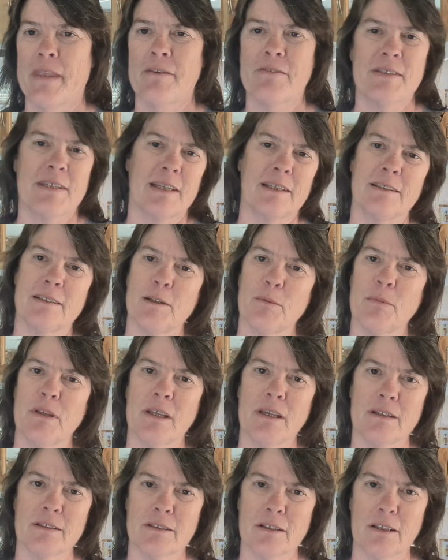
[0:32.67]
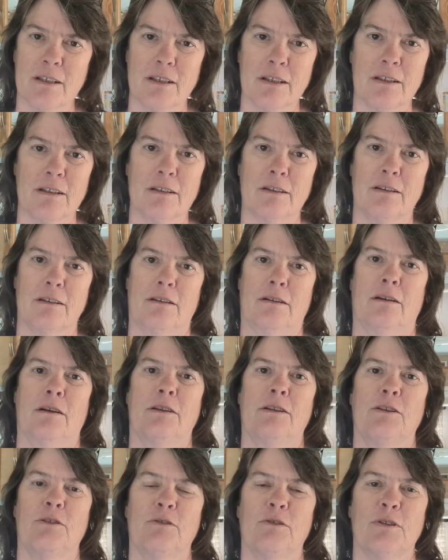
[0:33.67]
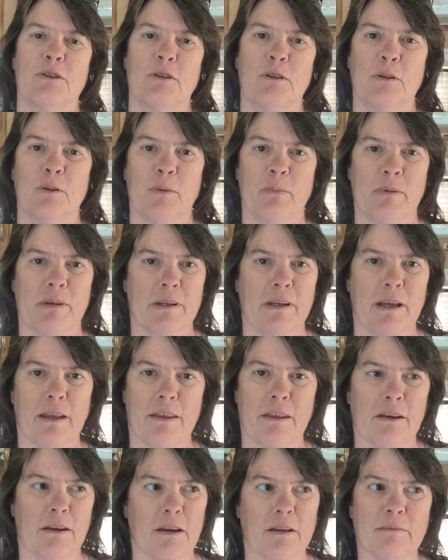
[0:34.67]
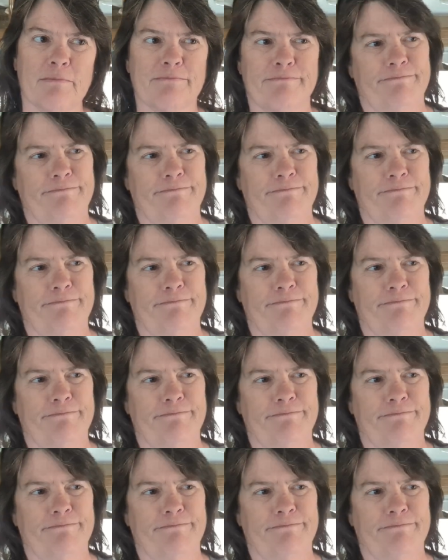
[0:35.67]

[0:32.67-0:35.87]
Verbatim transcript: I've seen some of these on the on YouTube and I thought,